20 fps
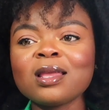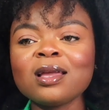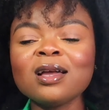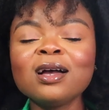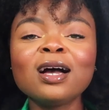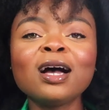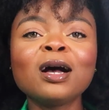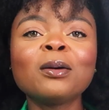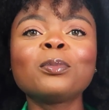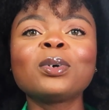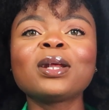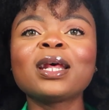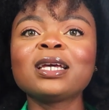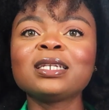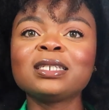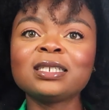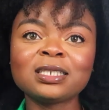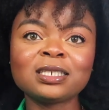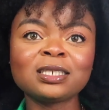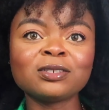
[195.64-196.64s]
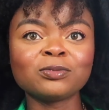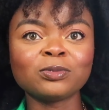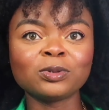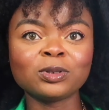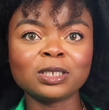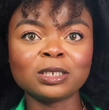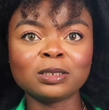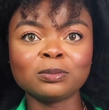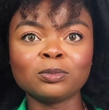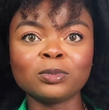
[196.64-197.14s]
But I
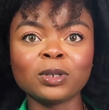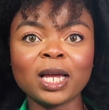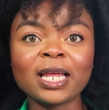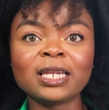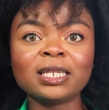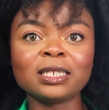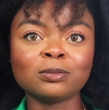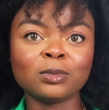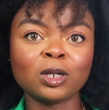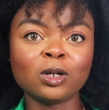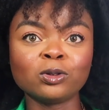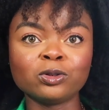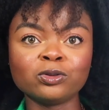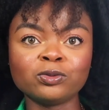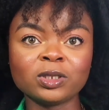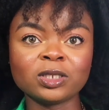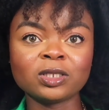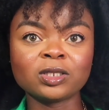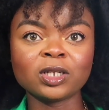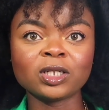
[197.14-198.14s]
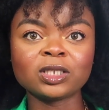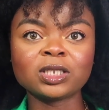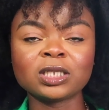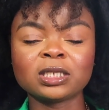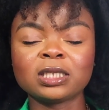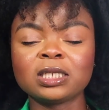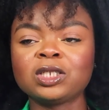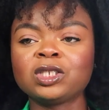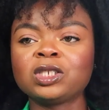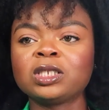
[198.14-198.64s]
did my own research.
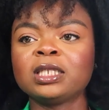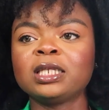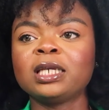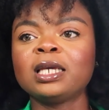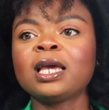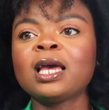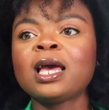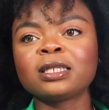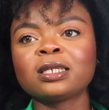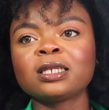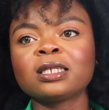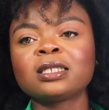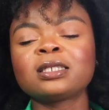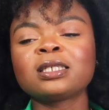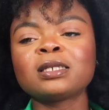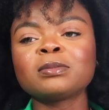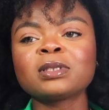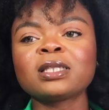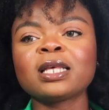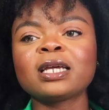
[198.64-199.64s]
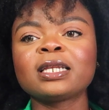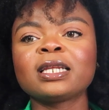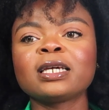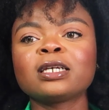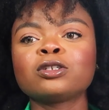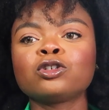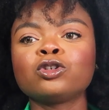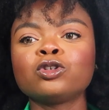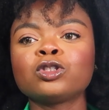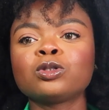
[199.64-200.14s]
Essentially, it seems like
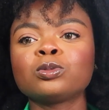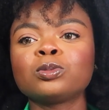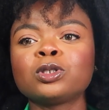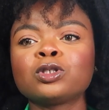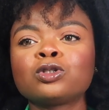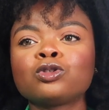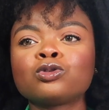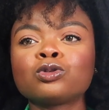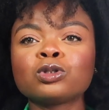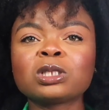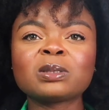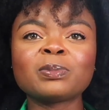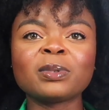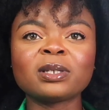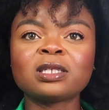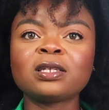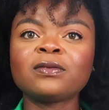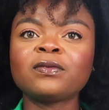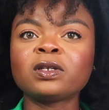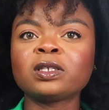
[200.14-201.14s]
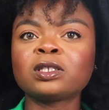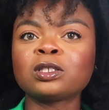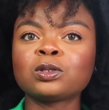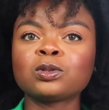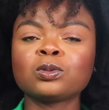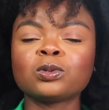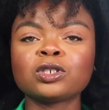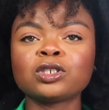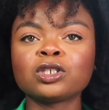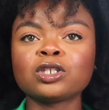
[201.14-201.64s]
there are going to be 2 specific
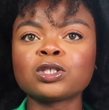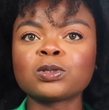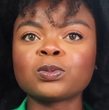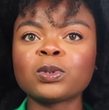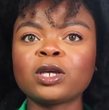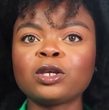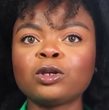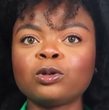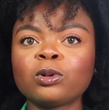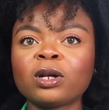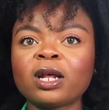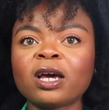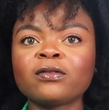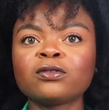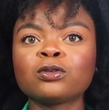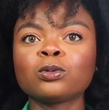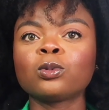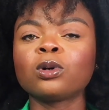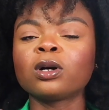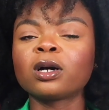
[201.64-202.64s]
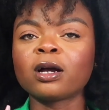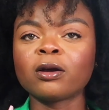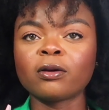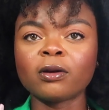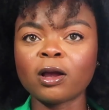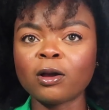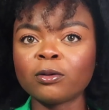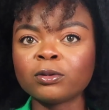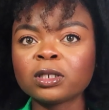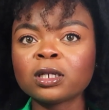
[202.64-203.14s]
situations where you have to walk
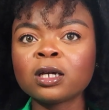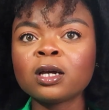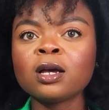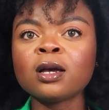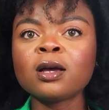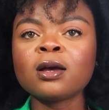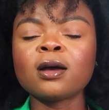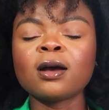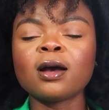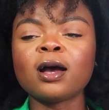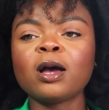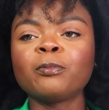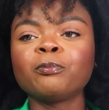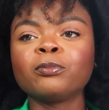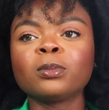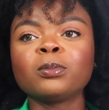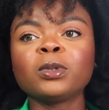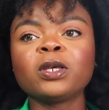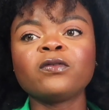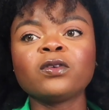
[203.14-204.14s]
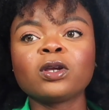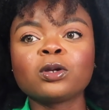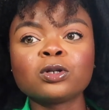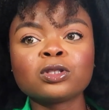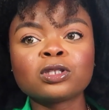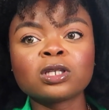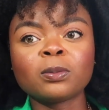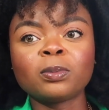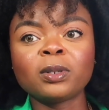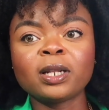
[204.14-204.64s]
around if you're
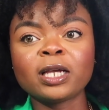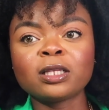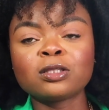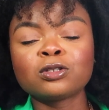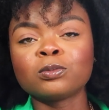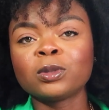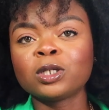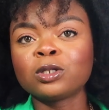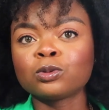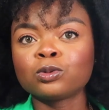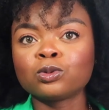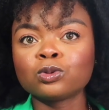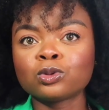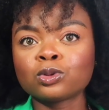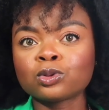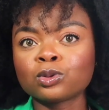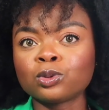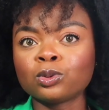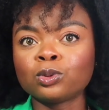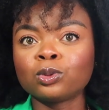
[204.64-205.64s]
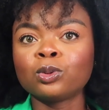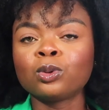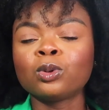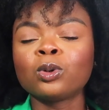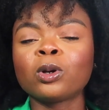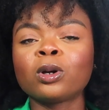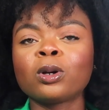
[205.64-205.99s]
going to apply to medical school